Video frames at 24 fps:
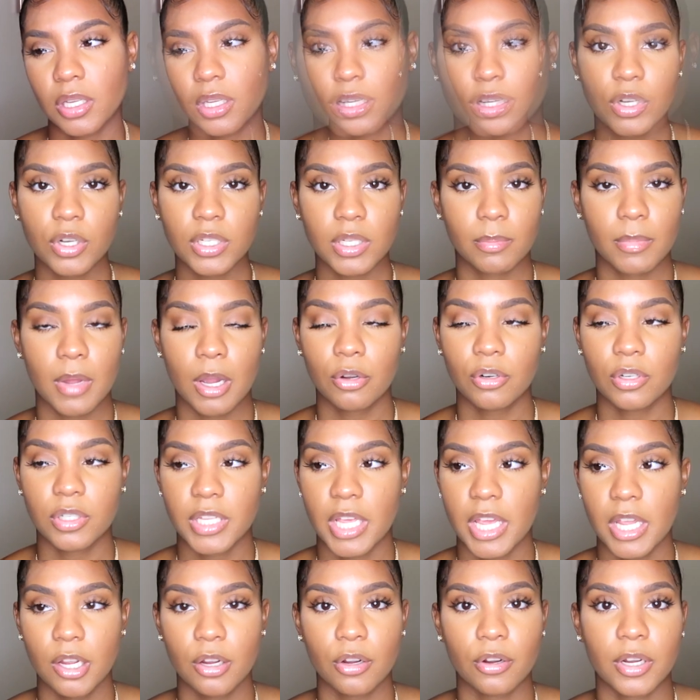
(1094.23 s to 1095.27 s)
Of course, I'm not going to
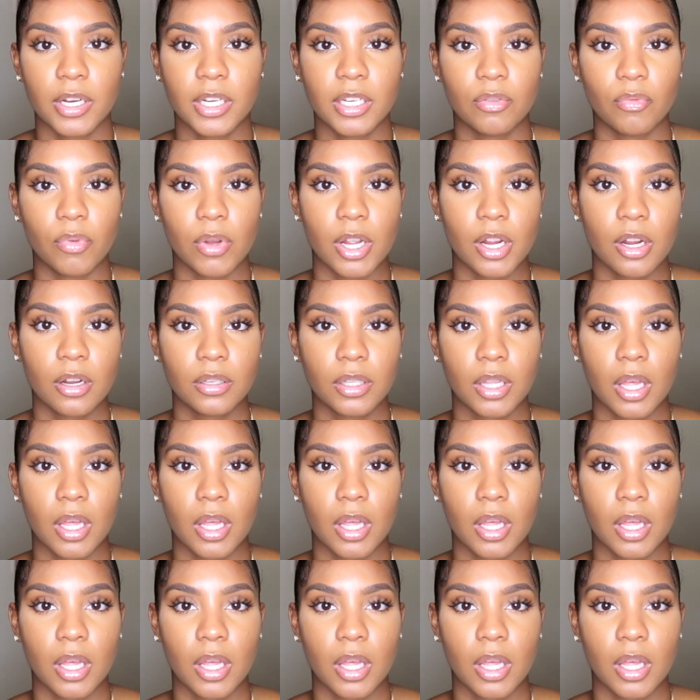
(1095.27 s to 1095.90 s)
take her anywhere.